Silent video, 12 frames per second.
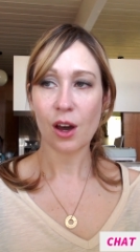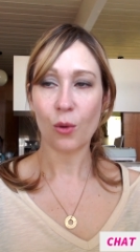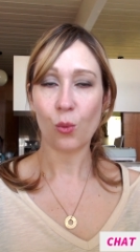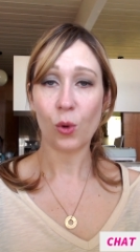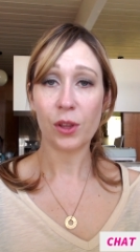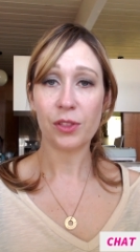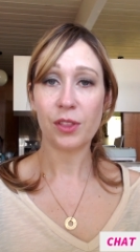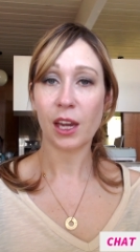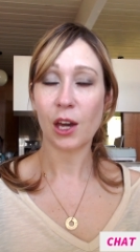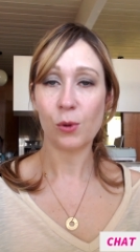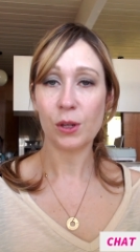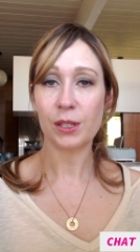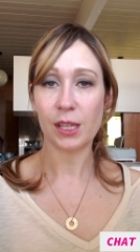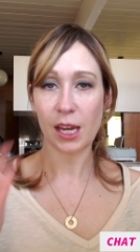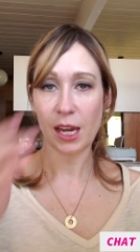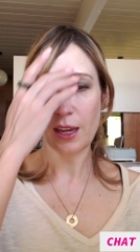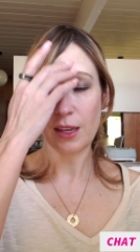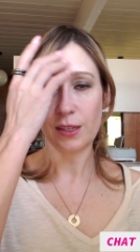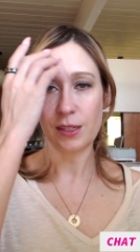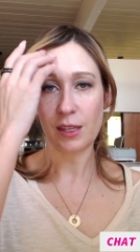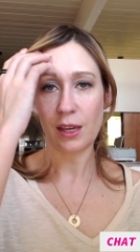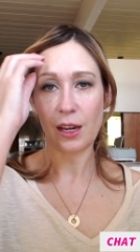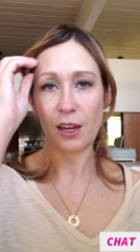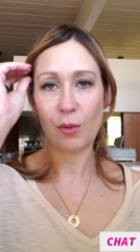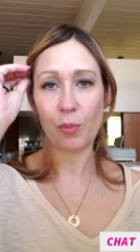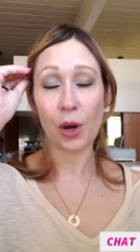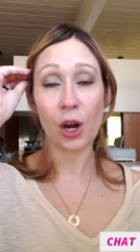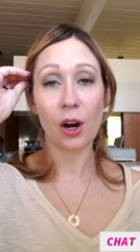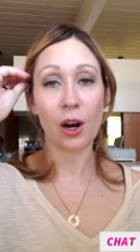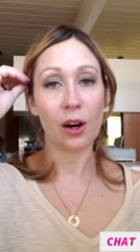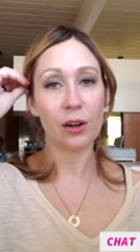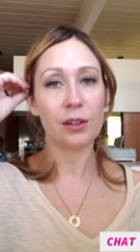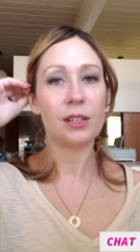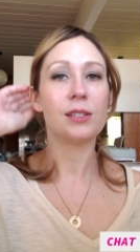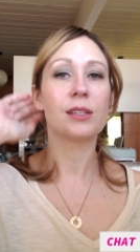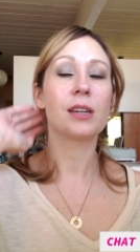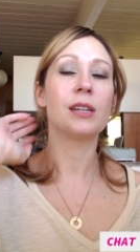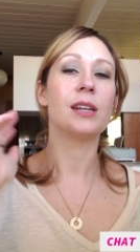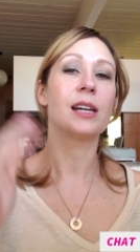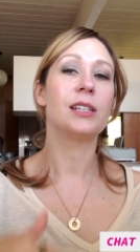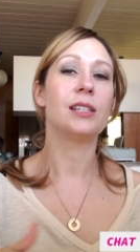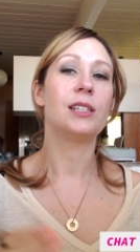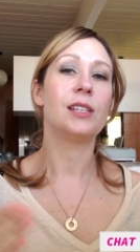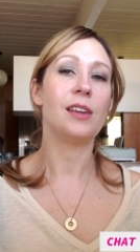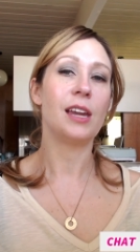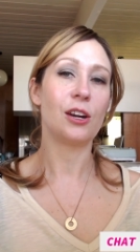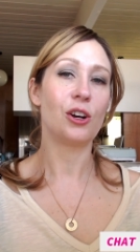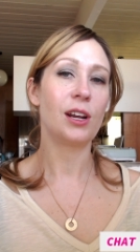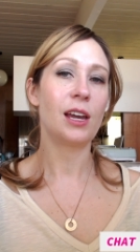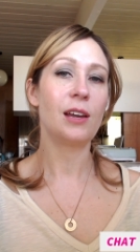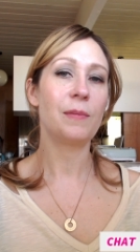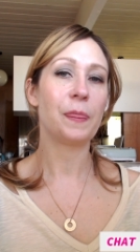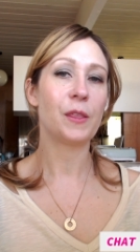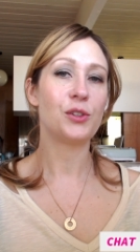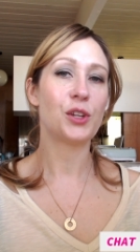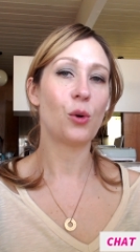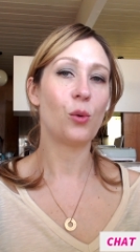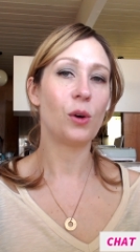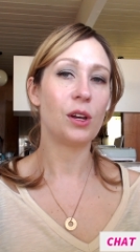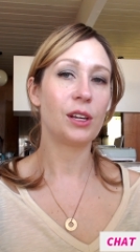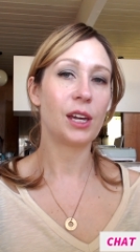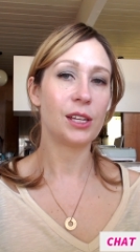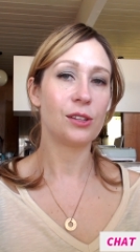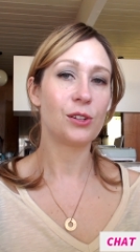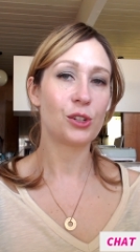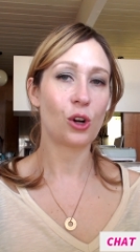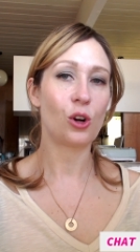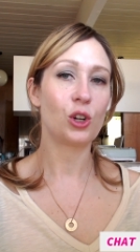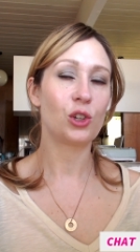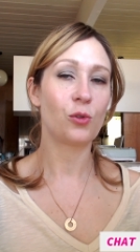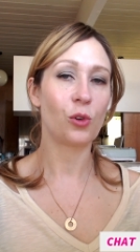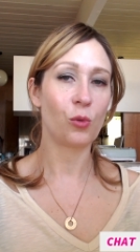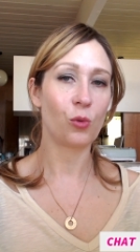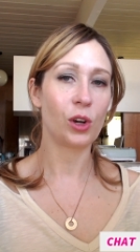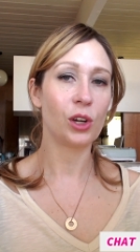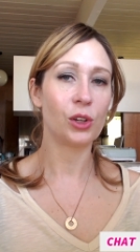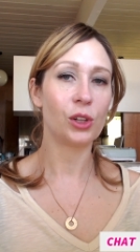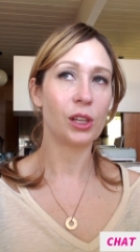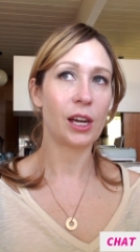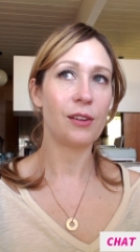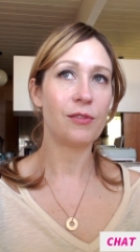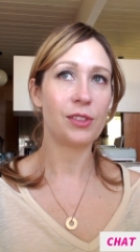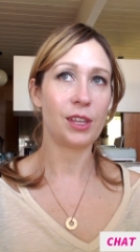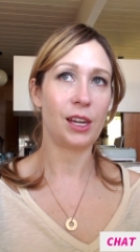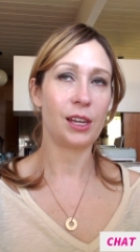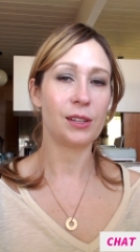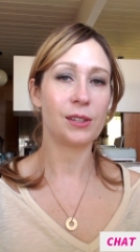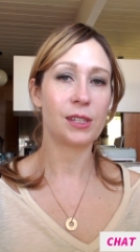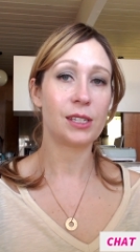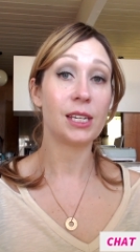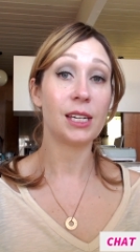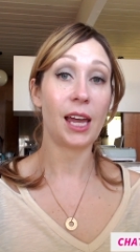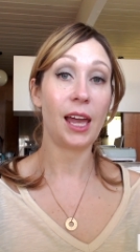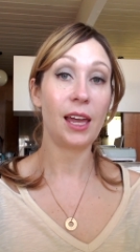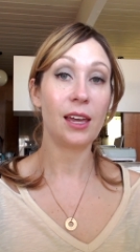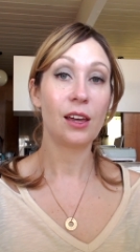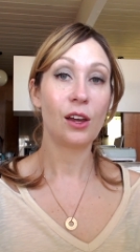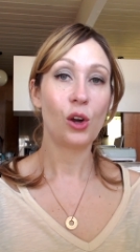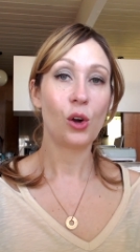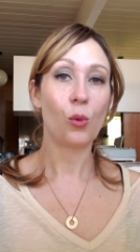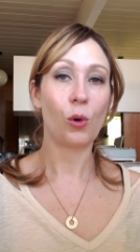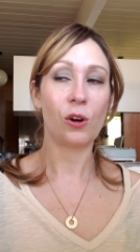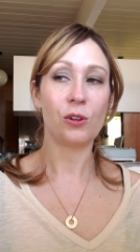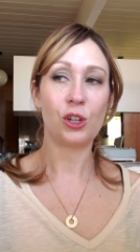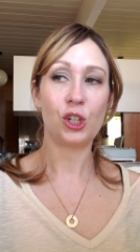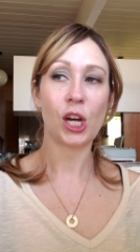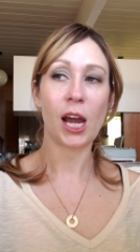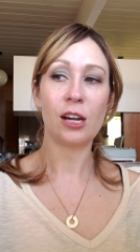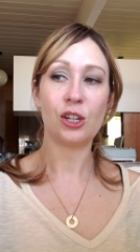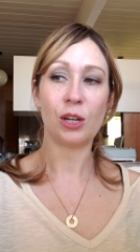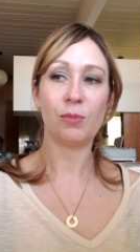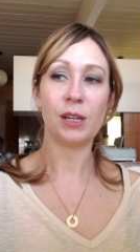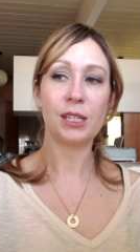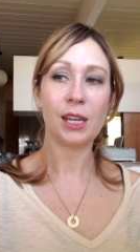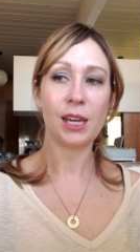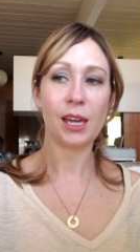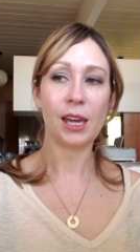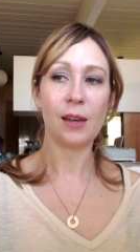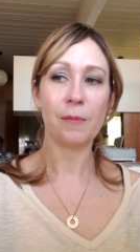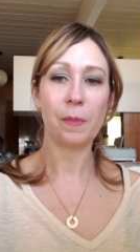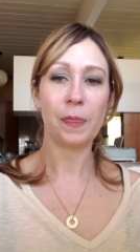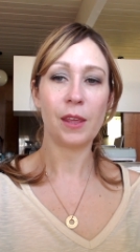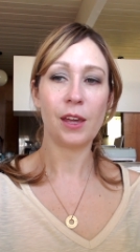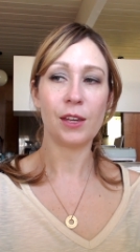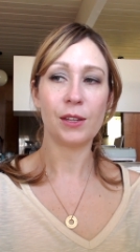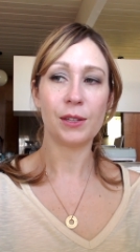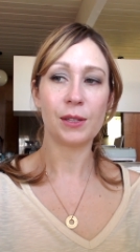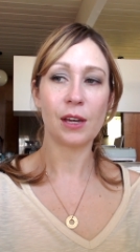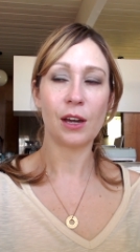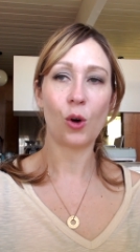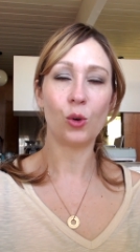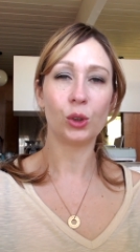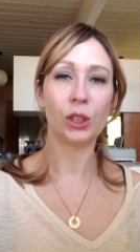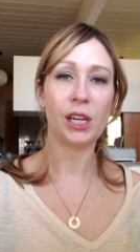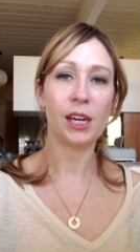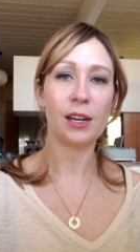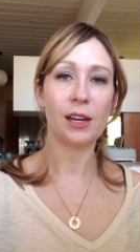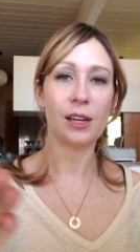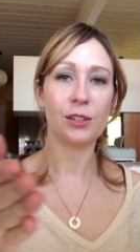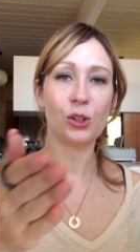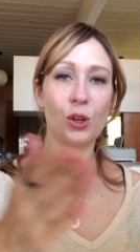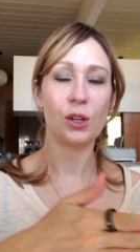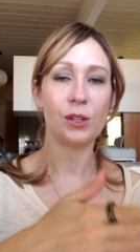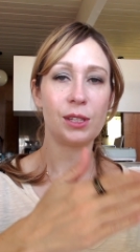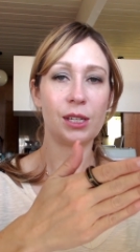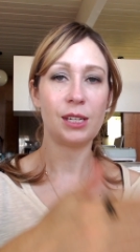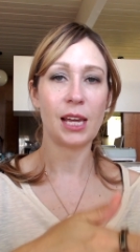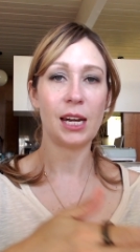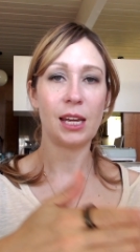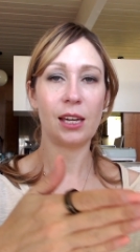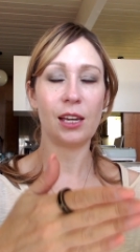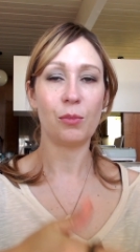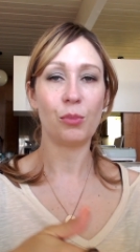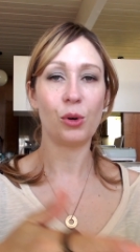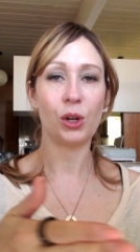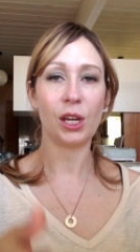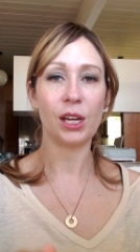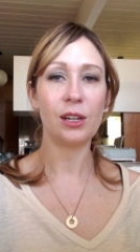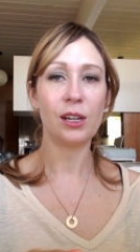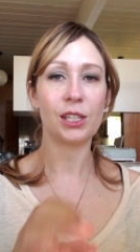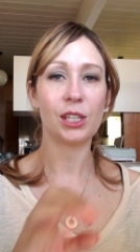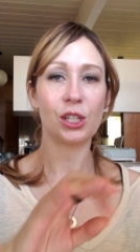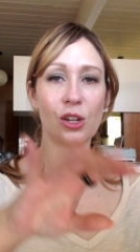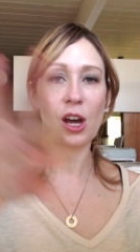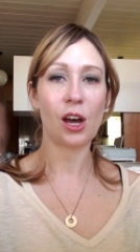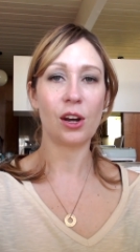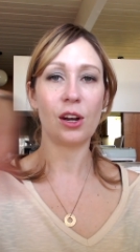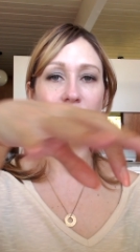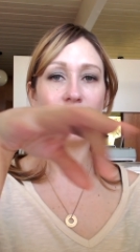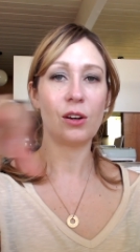Uh, one thing I will say is that Bard is connected to the internet, so it can search for real life things today, whereas ChatGPT is only as good as the data it put in. It's not